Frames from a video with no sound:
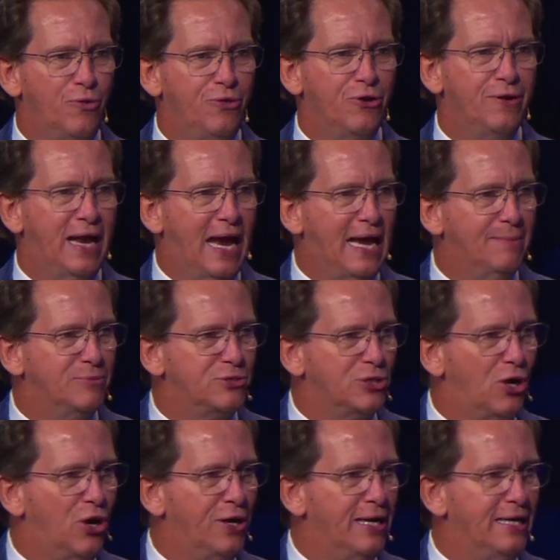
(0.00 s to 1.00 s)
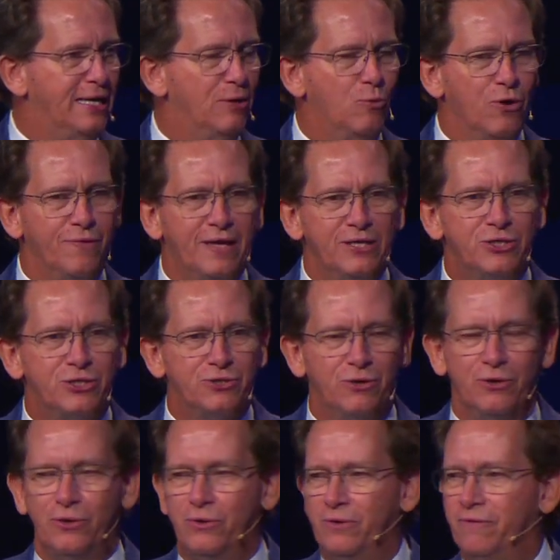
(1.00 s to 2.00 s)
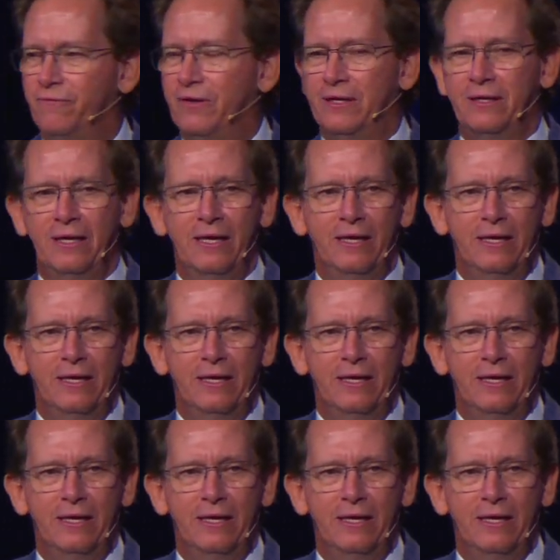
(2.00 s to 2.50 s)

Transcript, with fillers: their names on it and where they serve and